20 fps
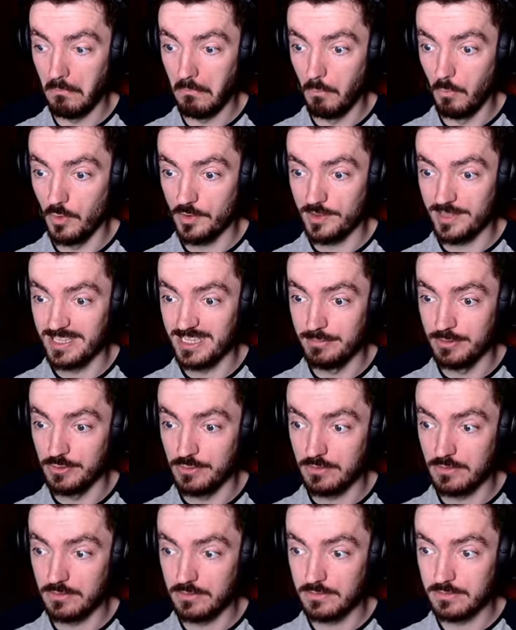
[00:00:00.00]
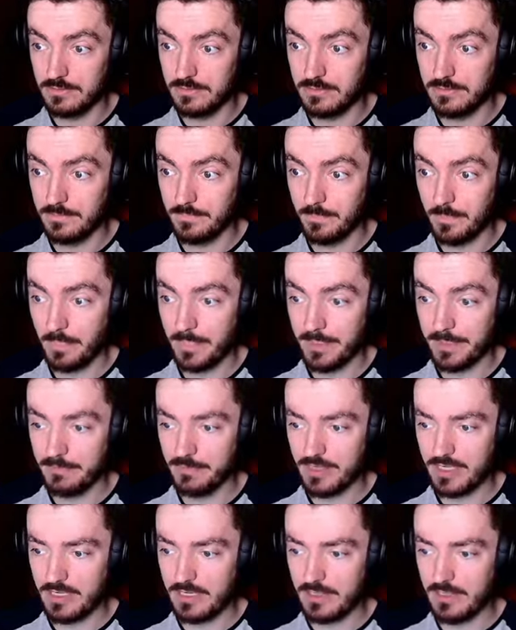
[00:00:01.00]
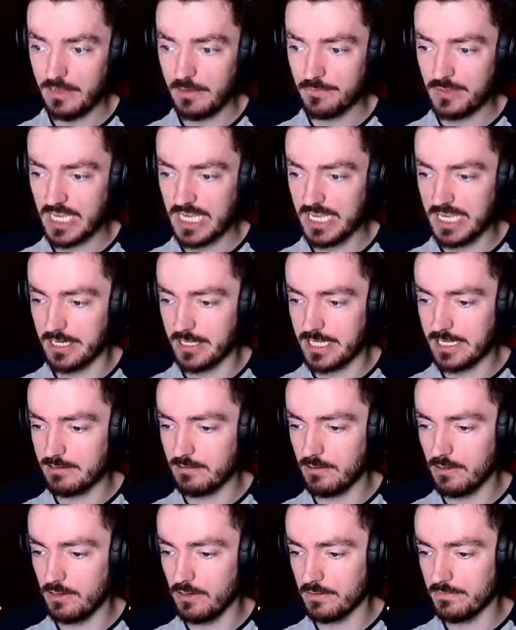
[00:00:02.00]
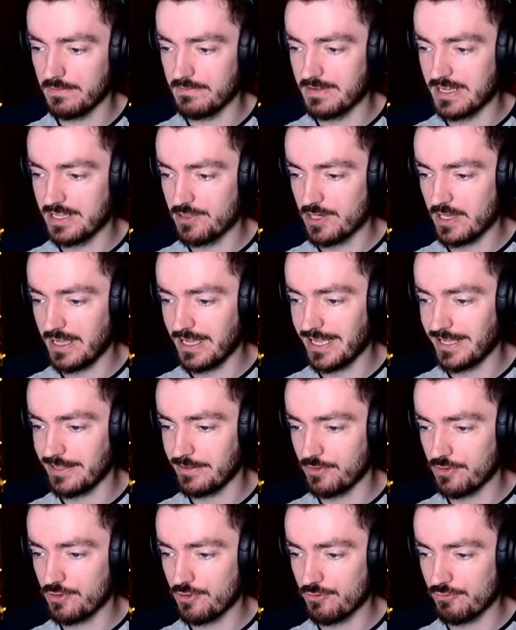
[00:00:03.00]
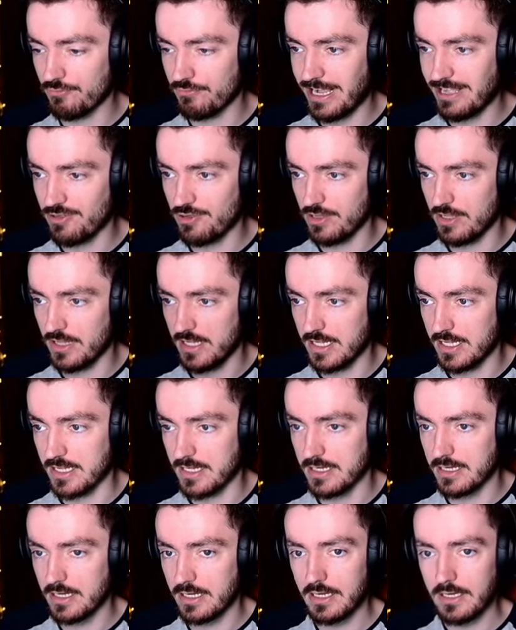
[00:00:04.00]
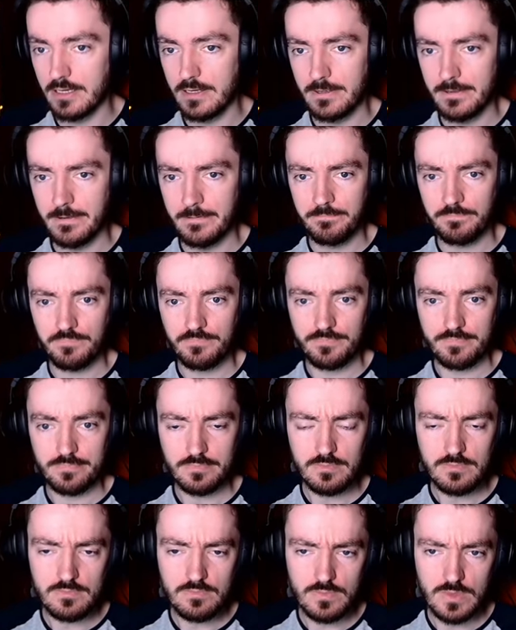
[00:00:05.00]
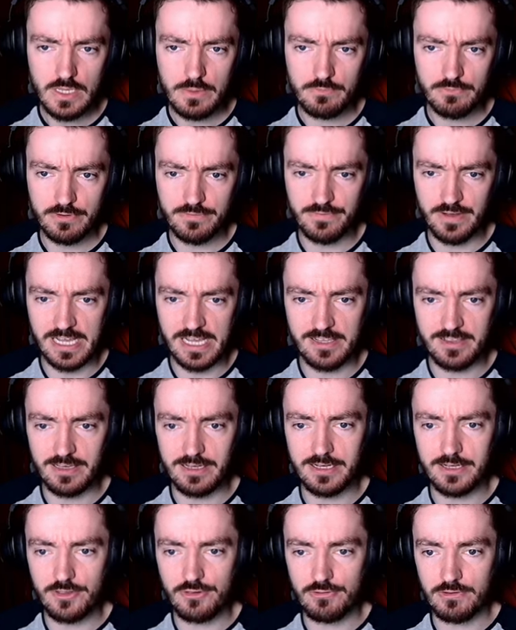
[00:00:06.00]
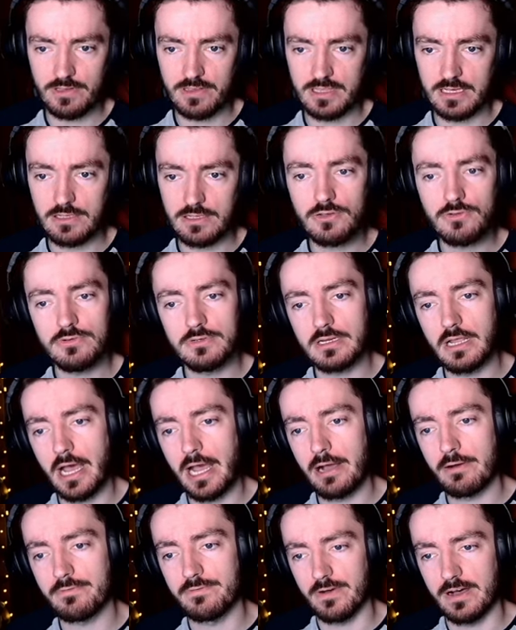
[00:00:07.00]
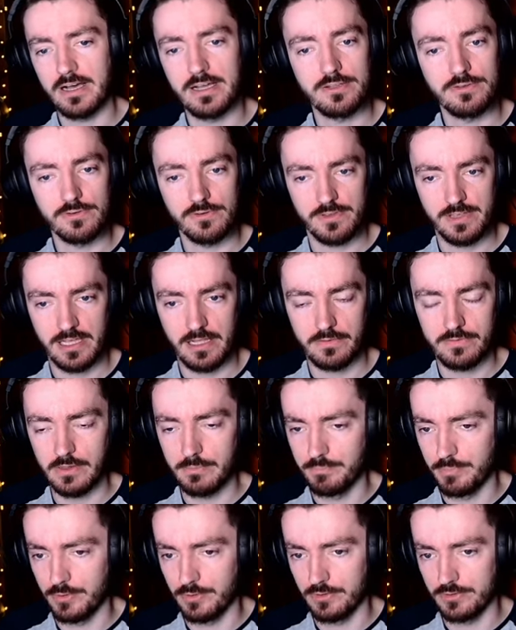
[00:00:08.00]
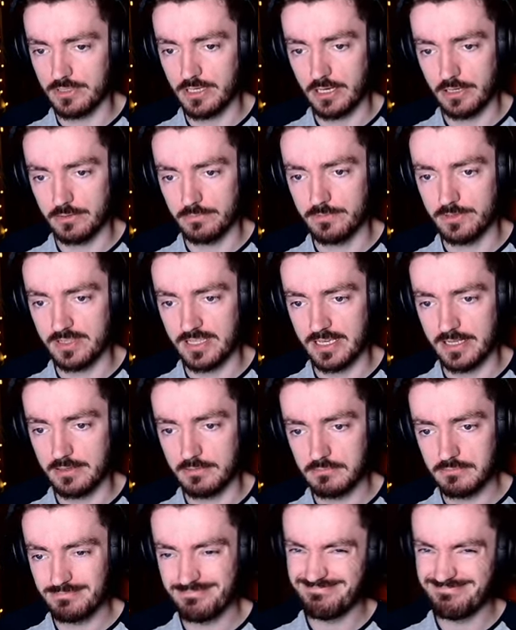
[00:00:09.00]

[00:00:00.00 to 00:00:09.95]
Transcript: What's in the book? Return to the Obra Dinn, a catalogue of adventure and tragedy. Preface, I trust that you now find yourself aboard the Obra Dinn.